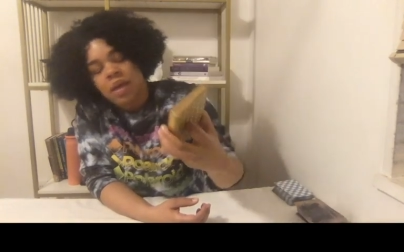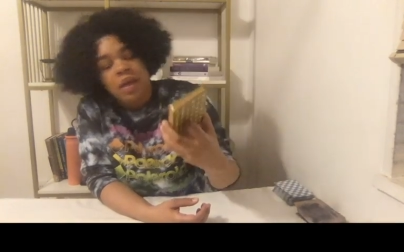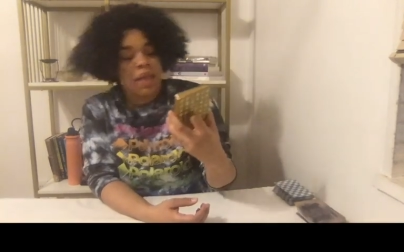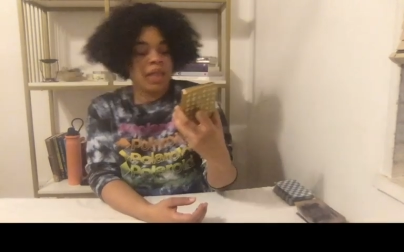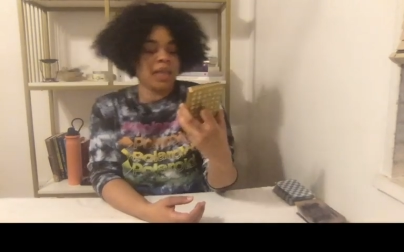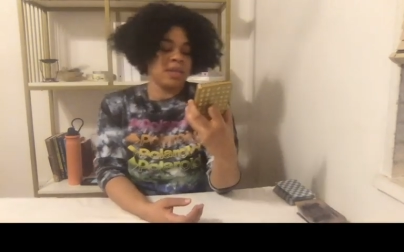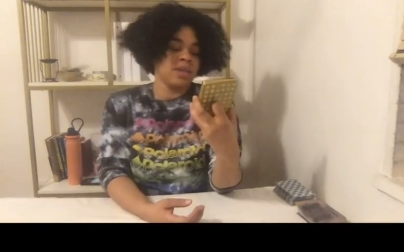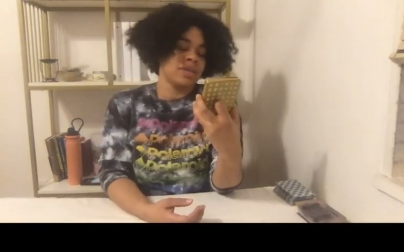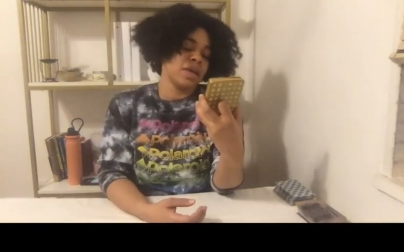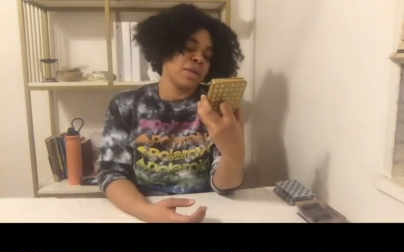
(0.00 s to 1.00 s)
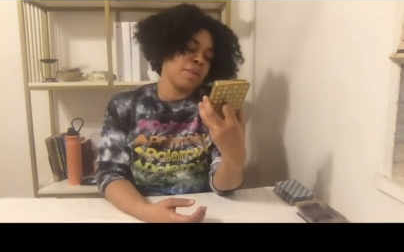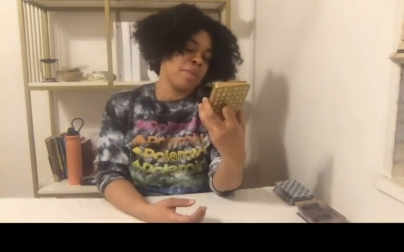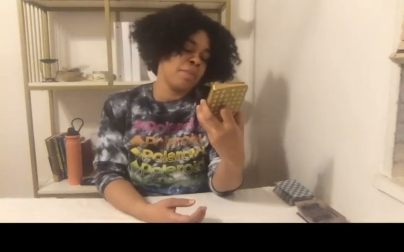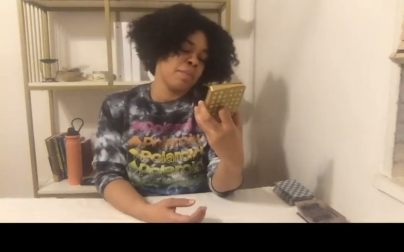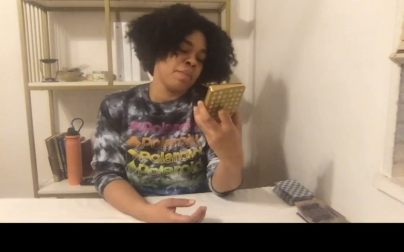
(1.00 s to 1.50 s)
And this is
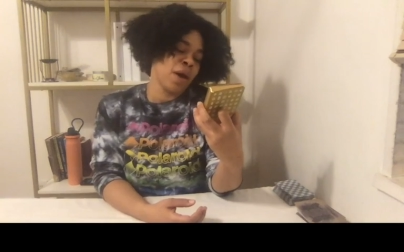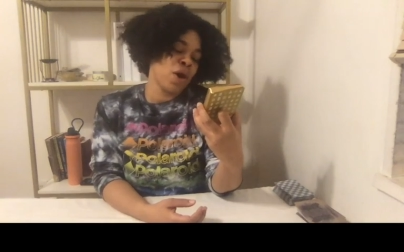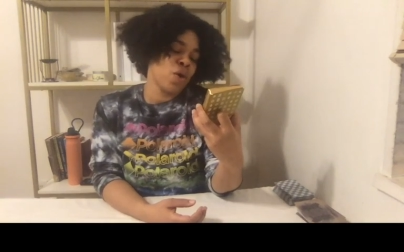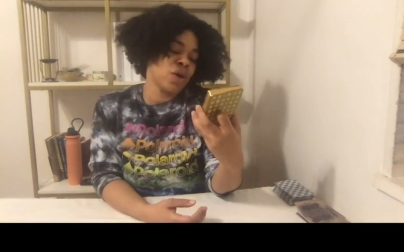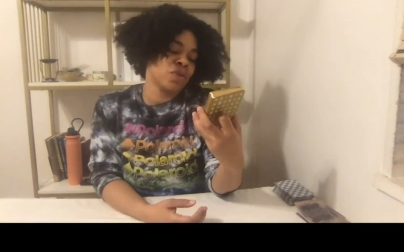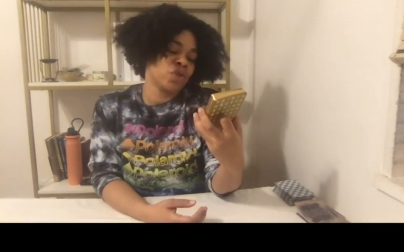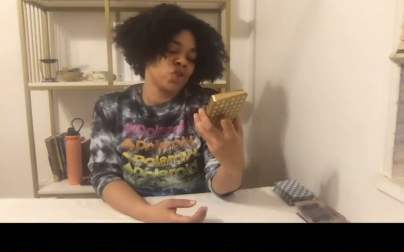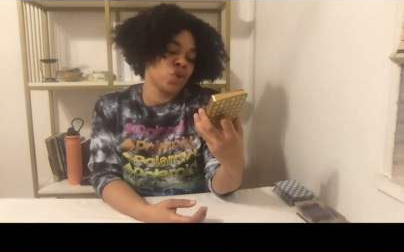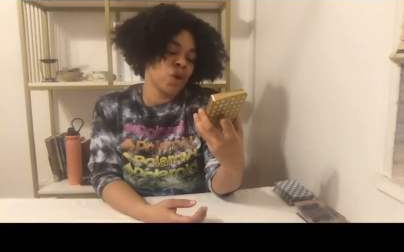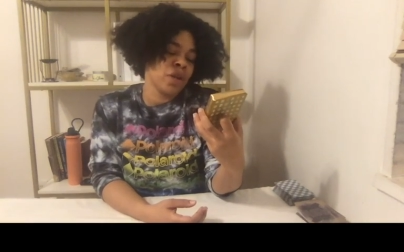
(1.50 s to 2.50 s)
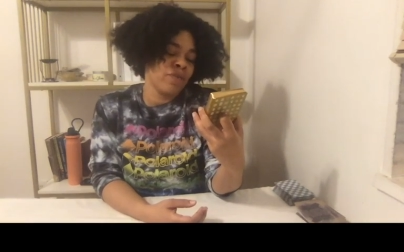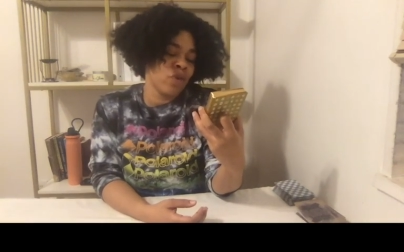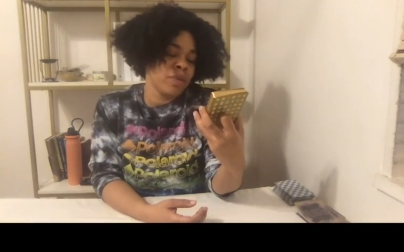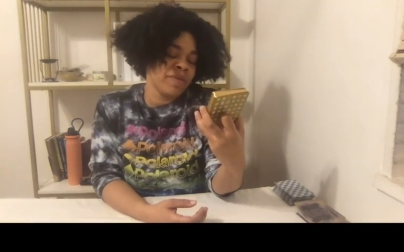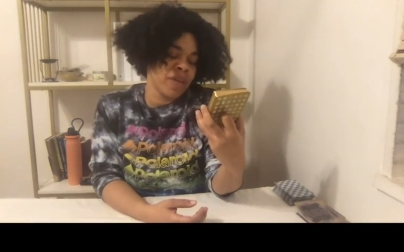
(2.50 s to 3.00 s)
Mecco is a shortened
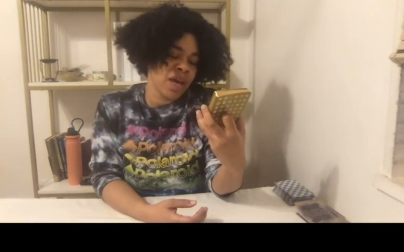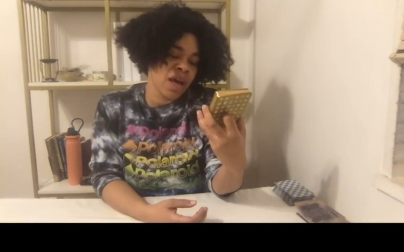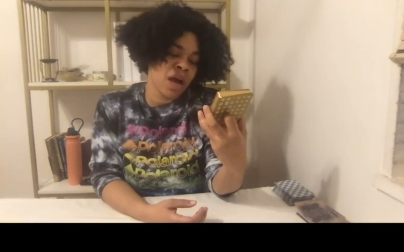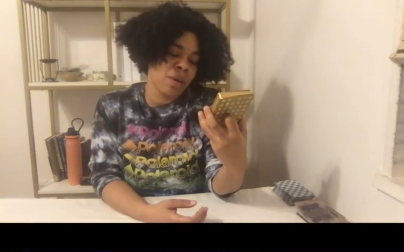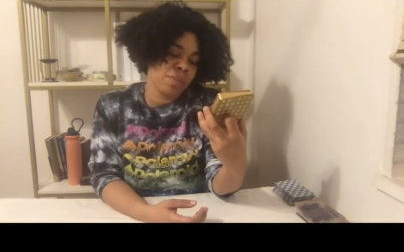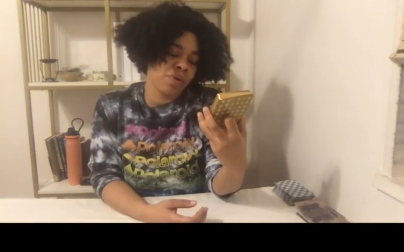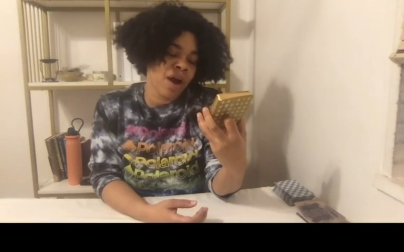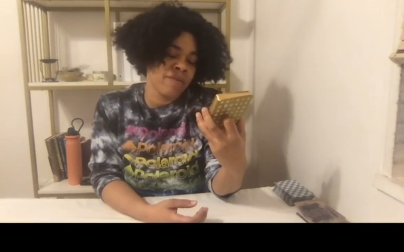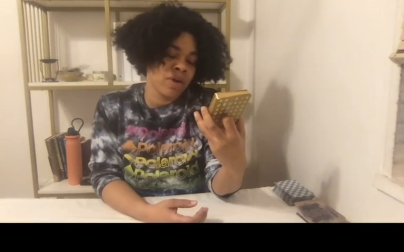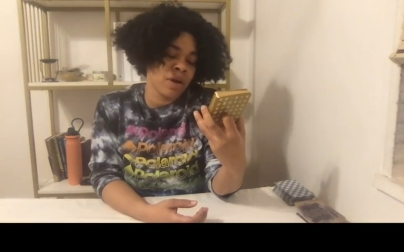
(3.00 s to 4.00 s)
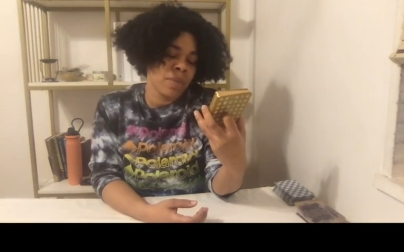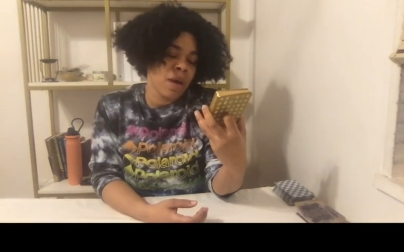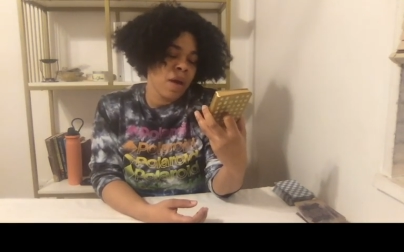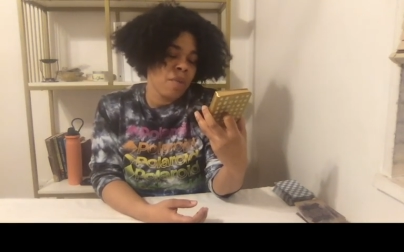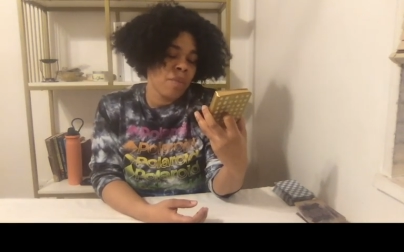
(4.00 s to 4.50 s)
form of the Akan proverb,
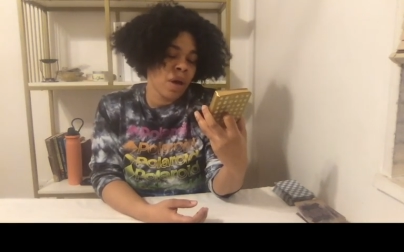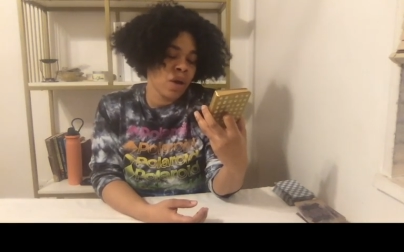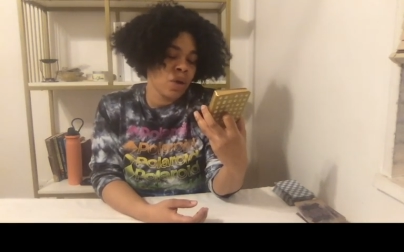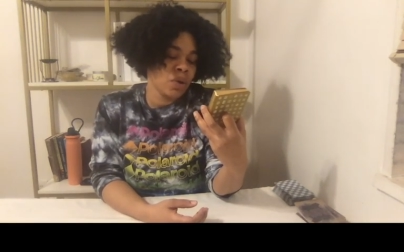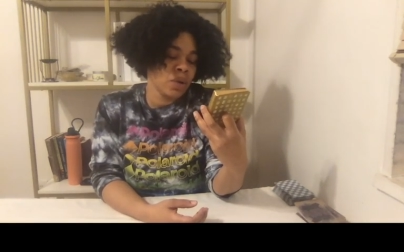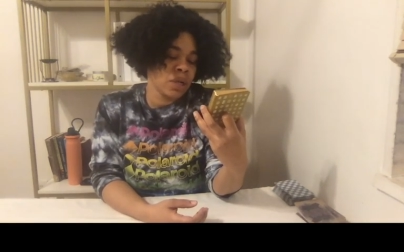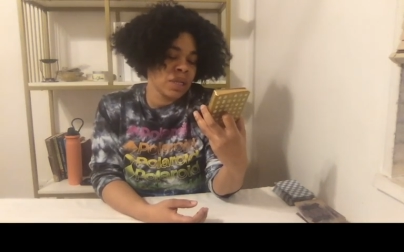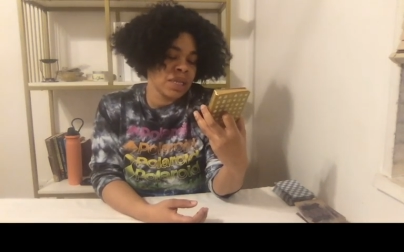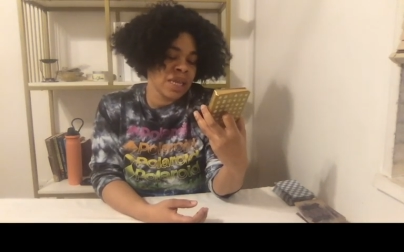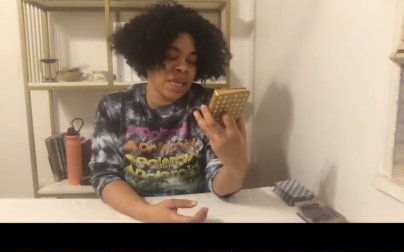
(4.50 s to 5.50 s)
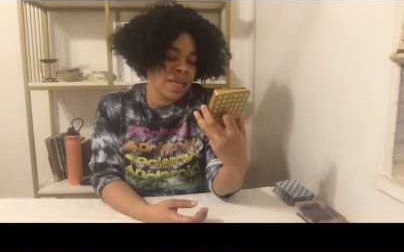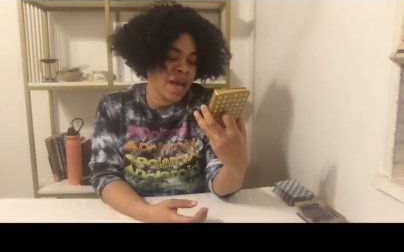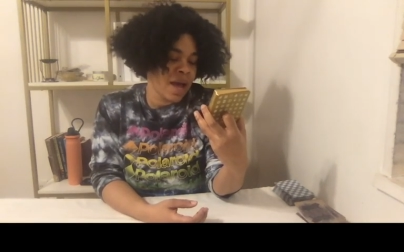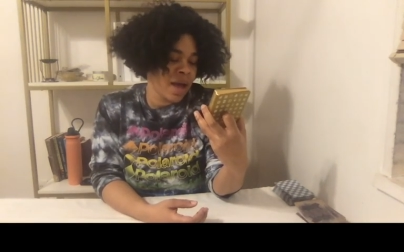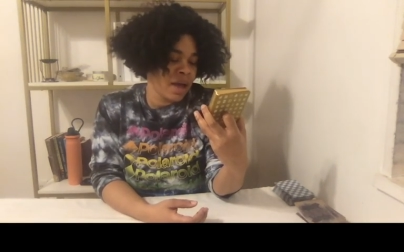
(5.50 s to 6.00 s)
Mecco
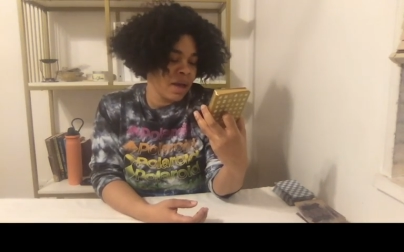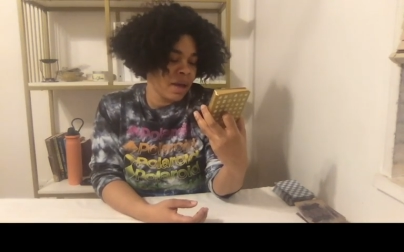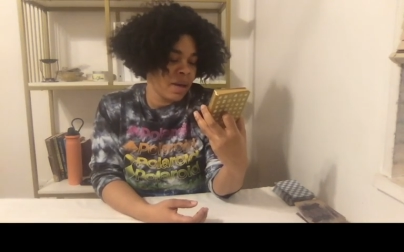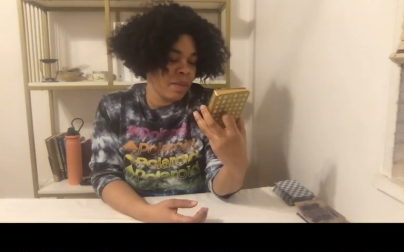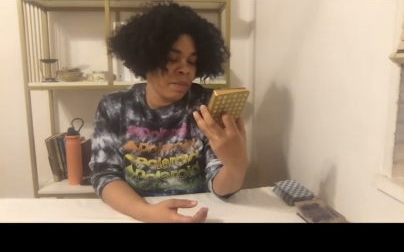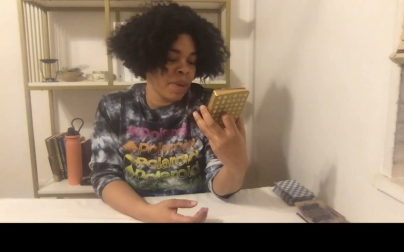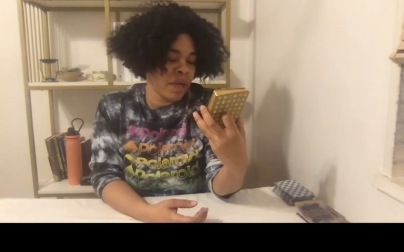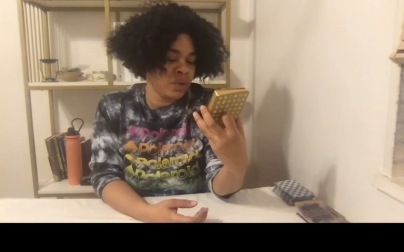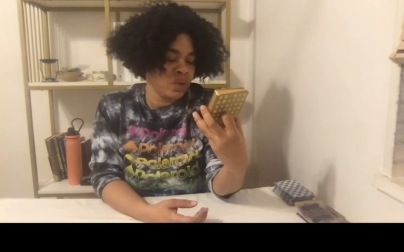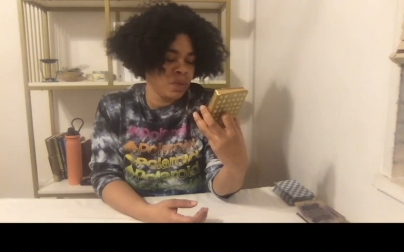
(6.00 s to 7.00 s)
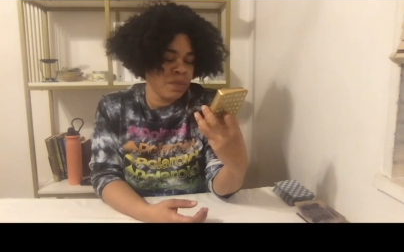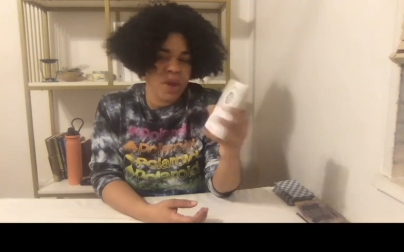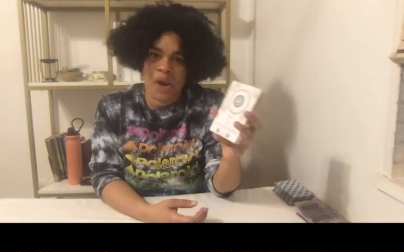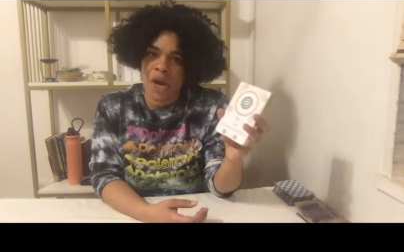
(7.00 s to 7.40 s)
Nyina Mpatu Mary.